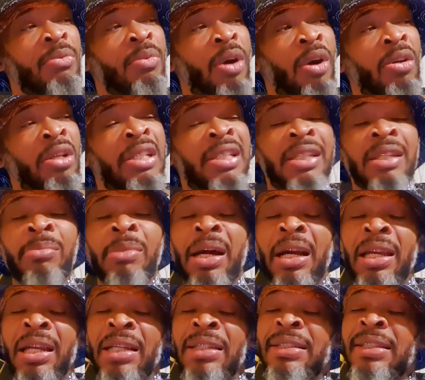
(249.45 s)
Well, listen
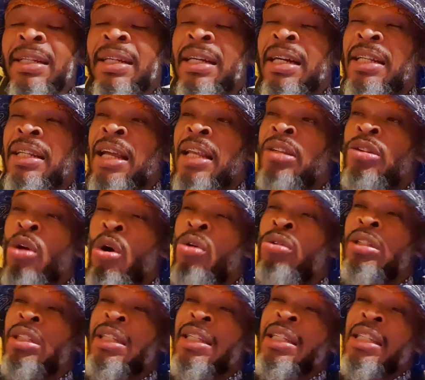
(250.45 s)
back in a second. I
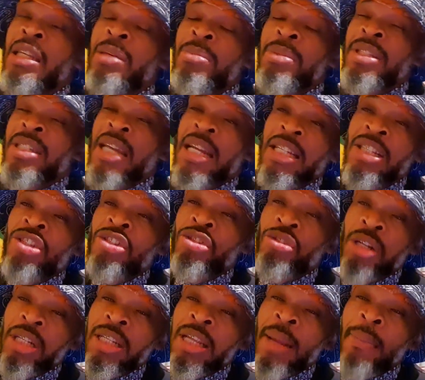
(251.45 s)
don't think him said
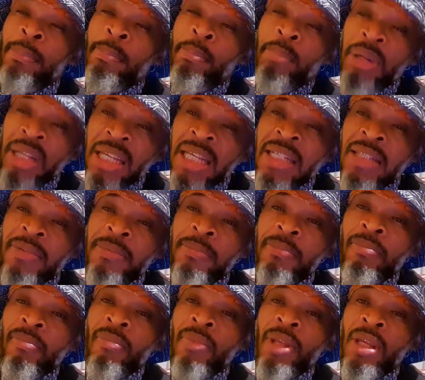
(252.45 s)
straight and plain
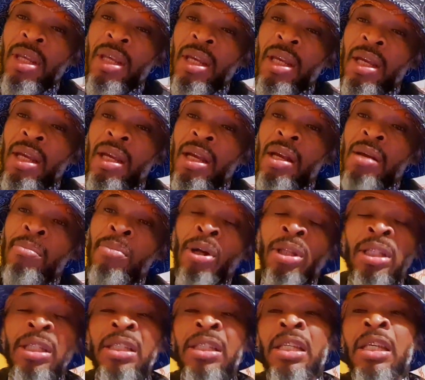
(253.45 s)

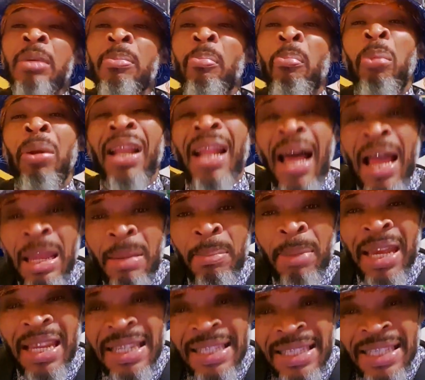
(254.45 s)
but is
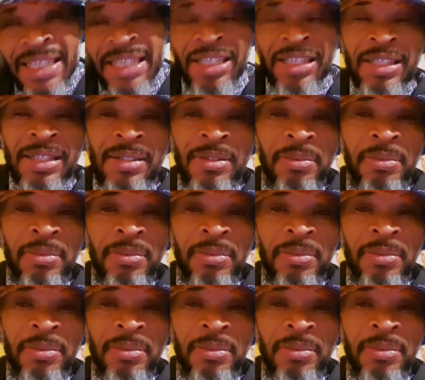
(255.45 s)
implementing,